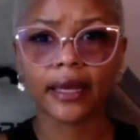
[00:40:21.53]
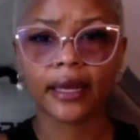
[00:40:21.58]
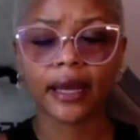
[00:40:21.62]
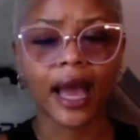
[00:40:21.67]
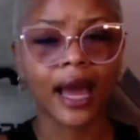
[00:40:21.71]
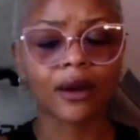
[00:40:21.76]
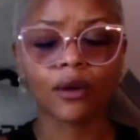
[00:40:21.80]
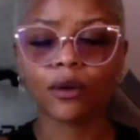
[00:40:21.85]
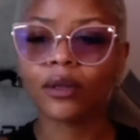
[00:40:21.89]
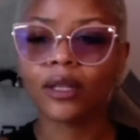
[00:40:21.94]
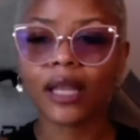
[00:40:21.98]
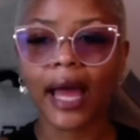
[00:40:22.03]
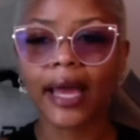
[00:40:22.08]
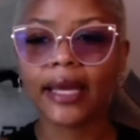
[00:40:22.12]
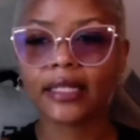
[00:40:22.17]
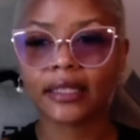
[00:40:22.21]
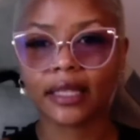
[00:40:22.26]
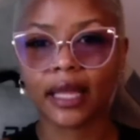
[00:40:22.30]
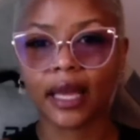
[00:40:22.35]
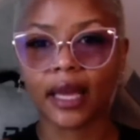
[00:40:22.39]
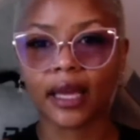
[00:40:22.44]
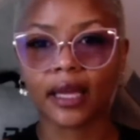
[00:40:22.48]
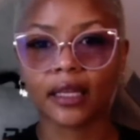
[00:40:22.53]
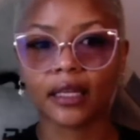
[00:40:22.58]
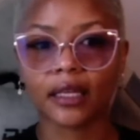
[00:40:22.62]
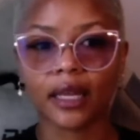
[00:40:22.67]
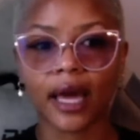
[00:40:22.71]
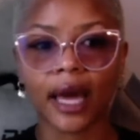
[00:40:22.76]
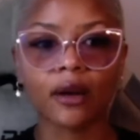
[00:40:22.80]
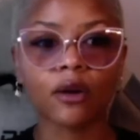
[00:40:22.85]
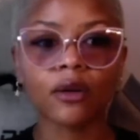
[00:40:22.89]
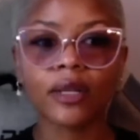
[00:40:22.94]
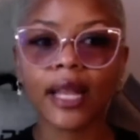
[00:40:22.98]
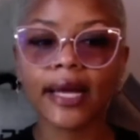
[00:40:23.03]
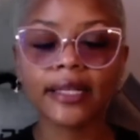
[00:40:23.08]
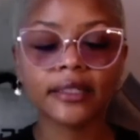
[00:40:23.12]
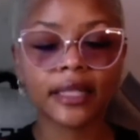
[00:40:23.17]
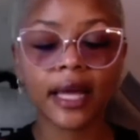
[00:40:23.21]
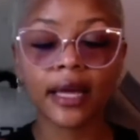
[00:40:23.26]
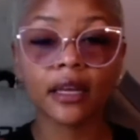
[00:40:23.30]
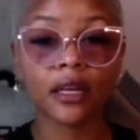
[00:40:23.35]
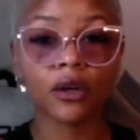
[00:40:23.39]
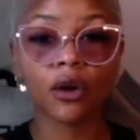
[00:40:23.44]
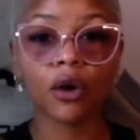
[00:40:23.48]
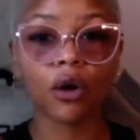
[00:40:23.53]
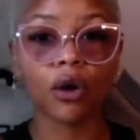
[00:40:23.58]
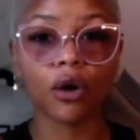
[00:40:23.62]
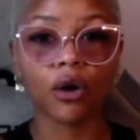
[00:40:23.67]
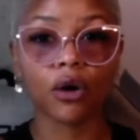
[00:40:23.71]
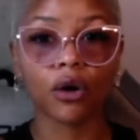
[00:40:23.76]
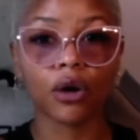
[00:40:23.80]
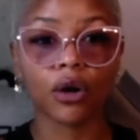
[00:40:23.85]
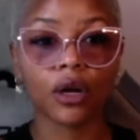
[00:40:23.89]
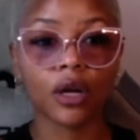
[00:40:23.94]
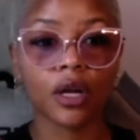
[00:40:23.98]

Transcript: I don't like that. I don't like that at all.